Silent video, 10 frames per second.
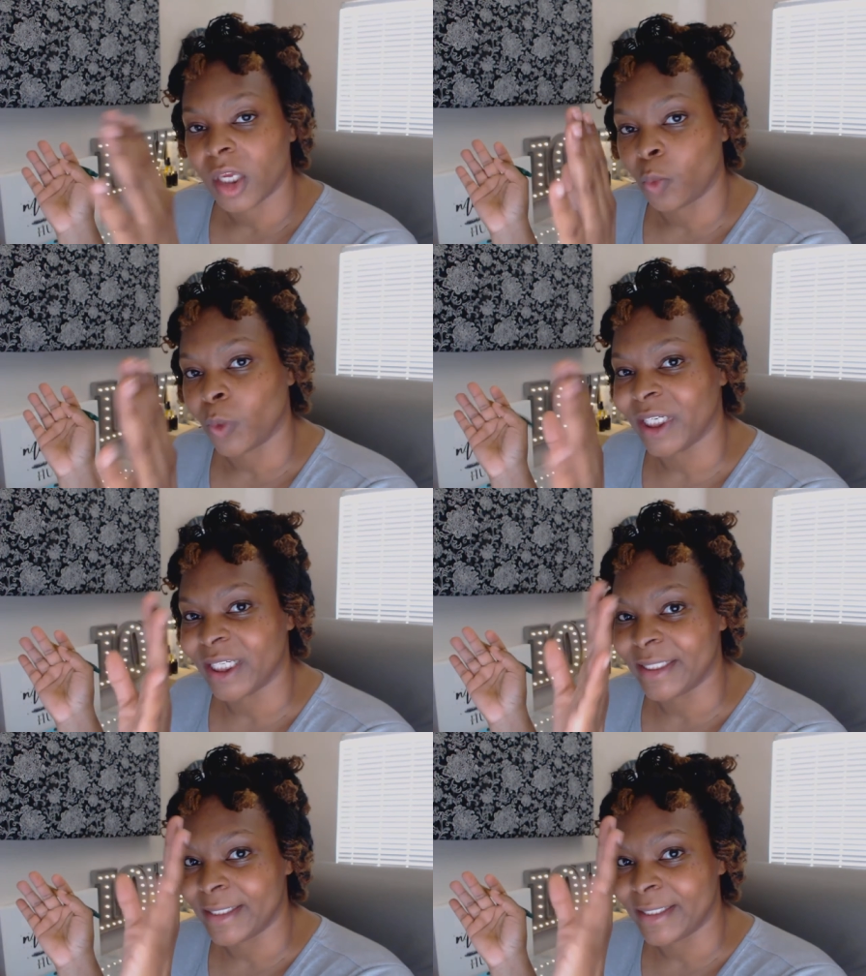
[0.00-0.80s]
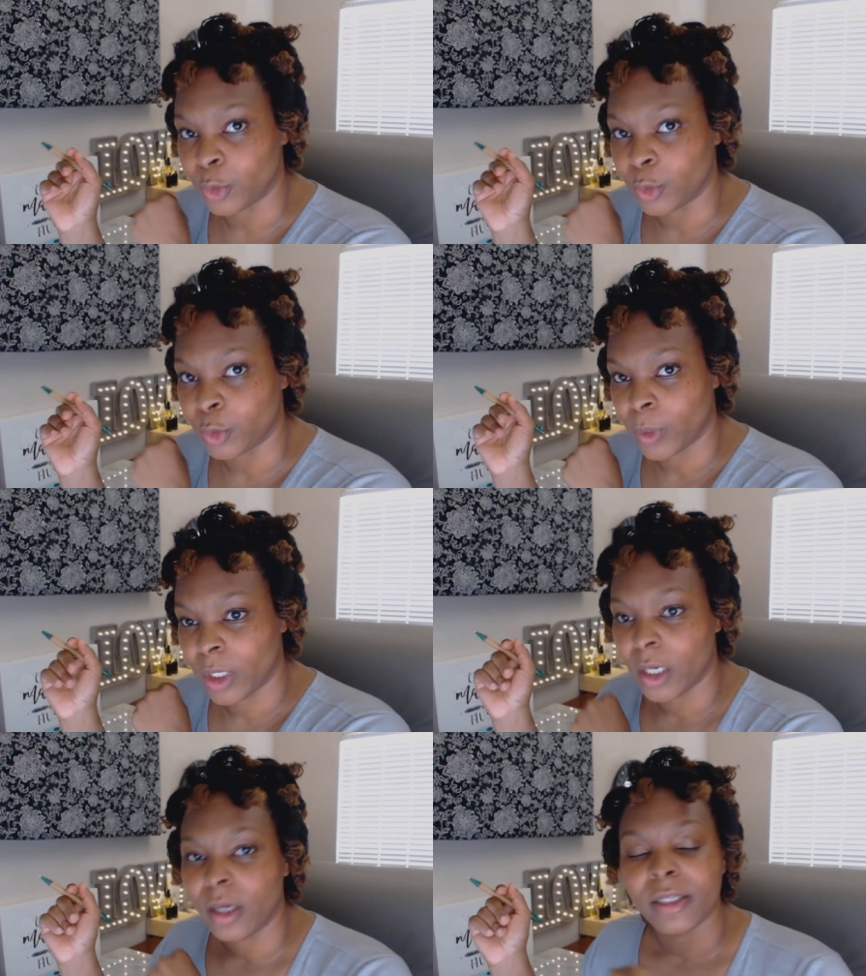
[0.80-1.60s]
and 192.
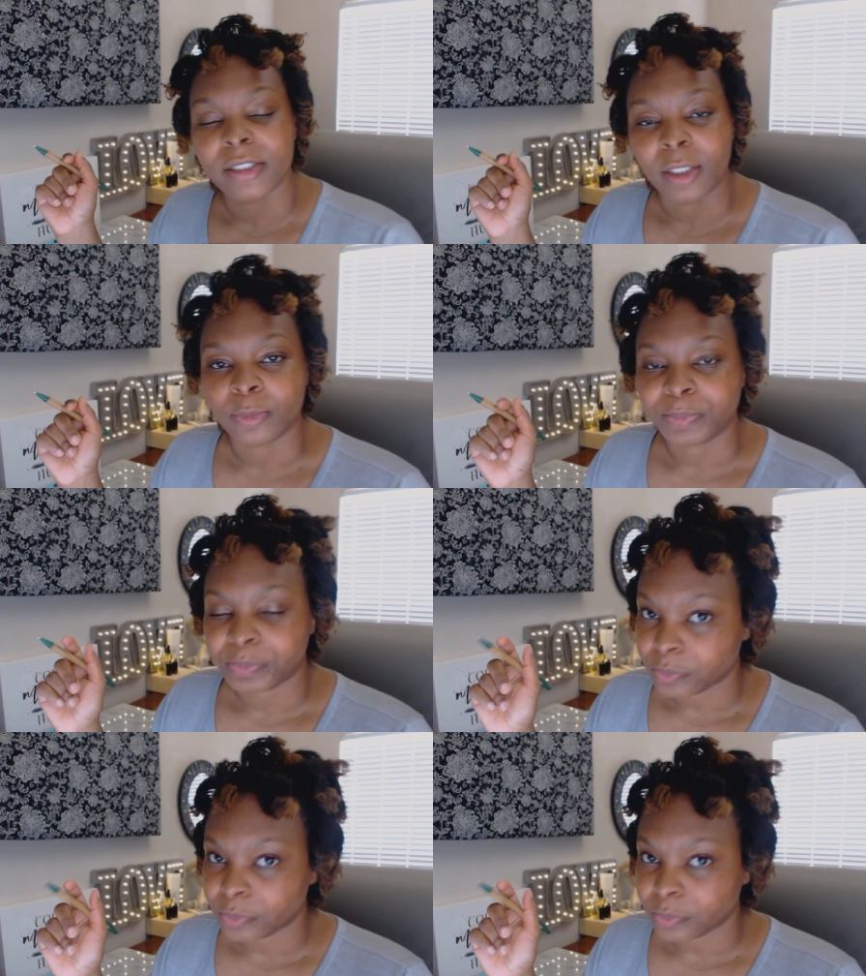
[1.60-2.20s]
So